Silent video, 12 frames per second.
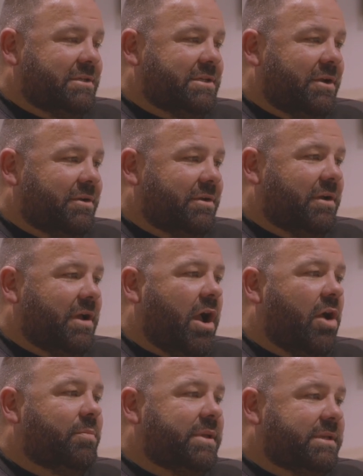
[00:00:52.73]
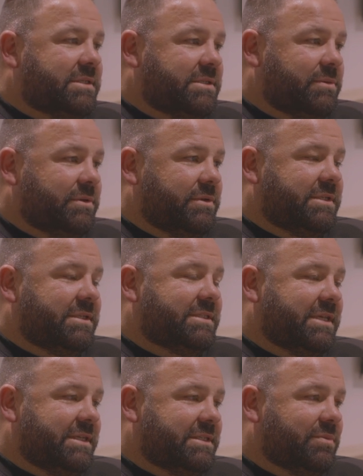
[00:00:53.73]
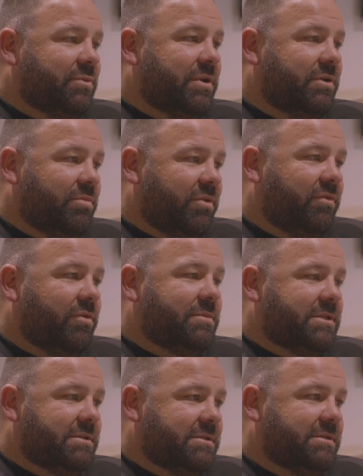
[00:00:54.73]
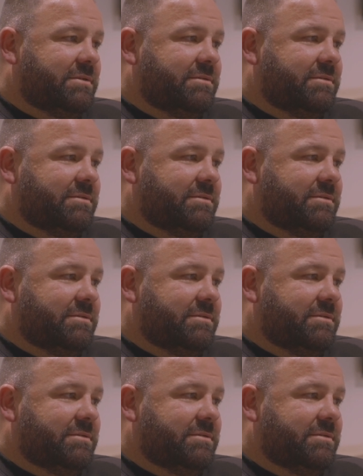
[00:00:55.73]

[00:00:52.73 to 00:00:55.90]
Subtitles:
So hoping to see some really good performances.